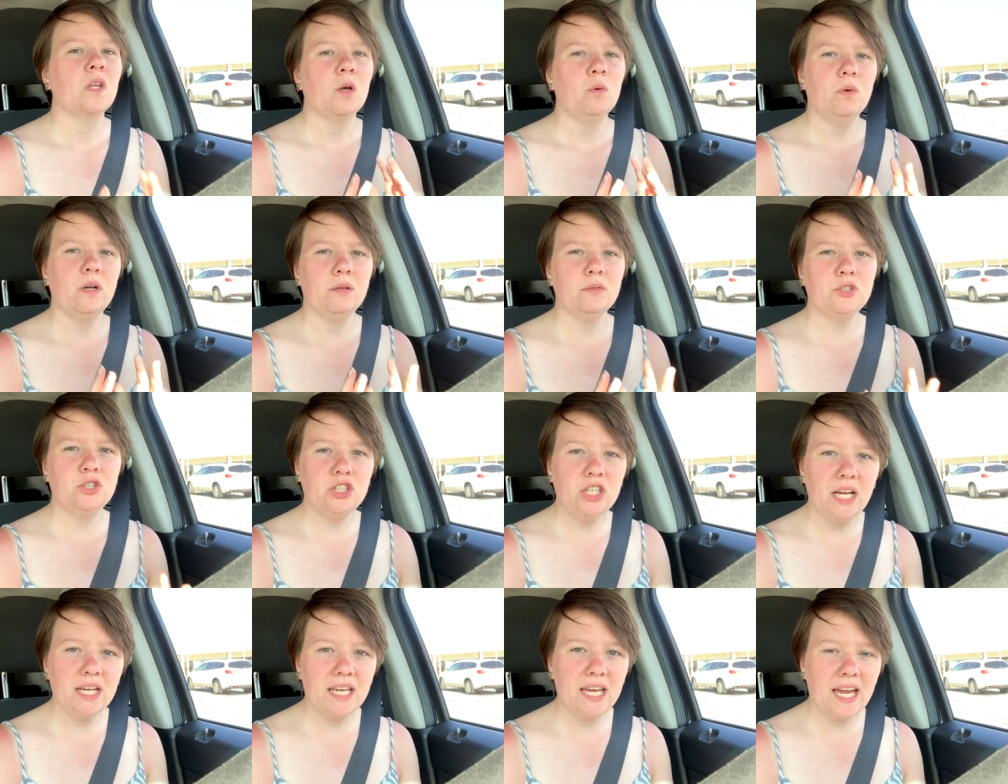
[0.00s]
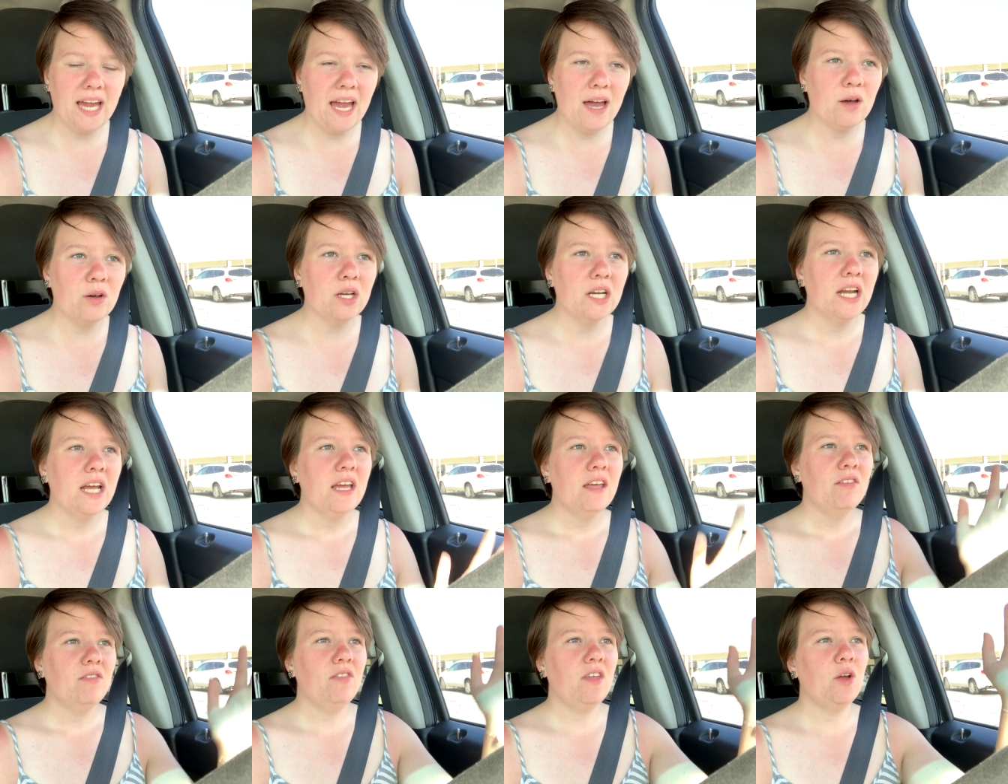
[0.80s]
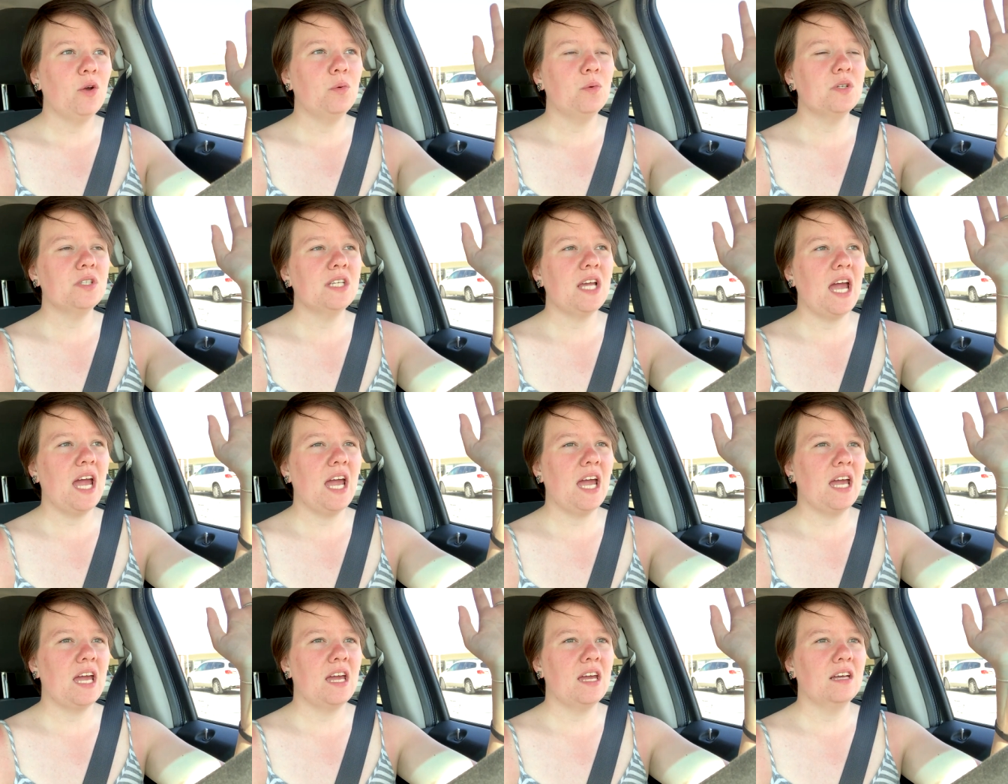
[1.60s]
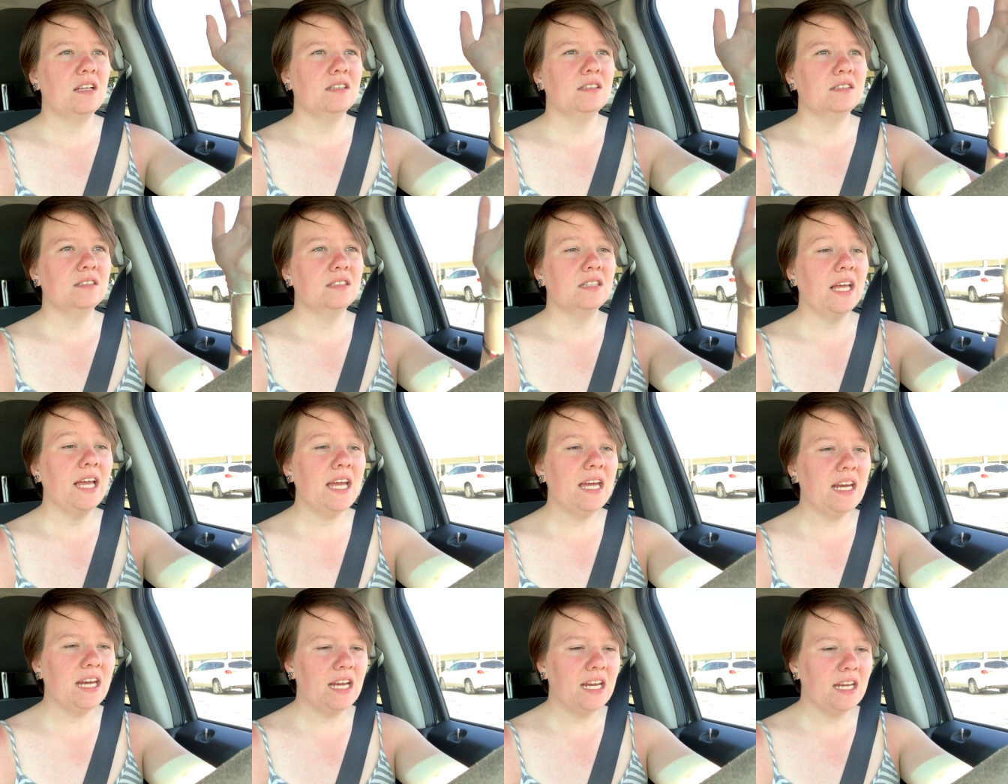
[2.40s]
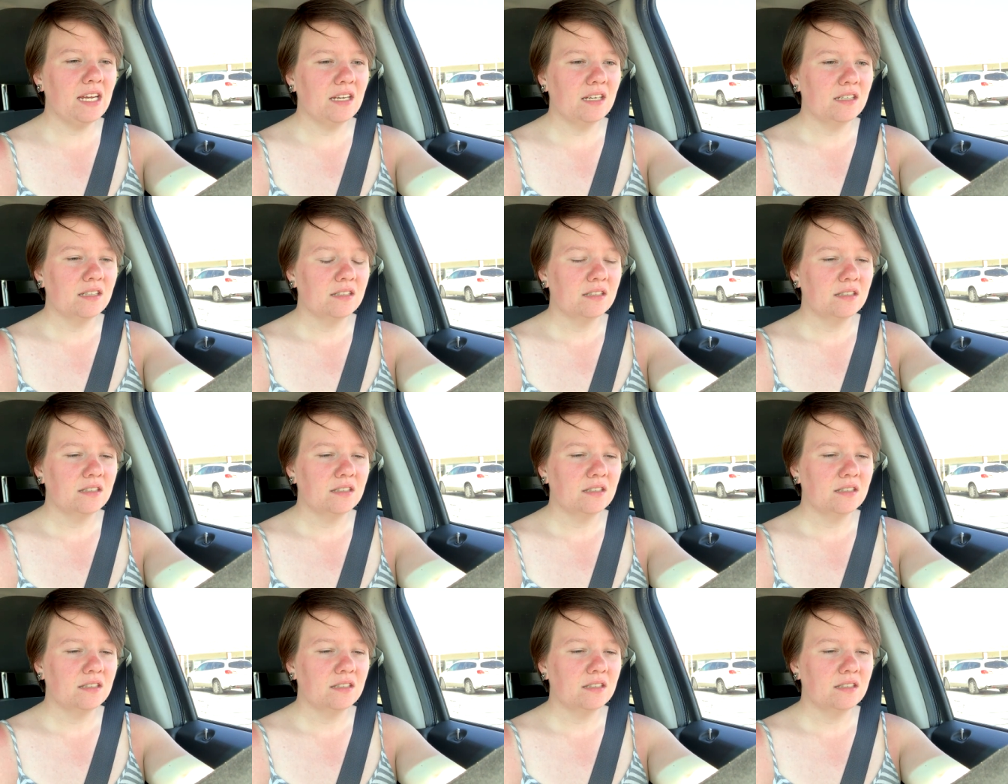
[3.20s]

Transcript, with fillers: When I was checking out, there was a lady,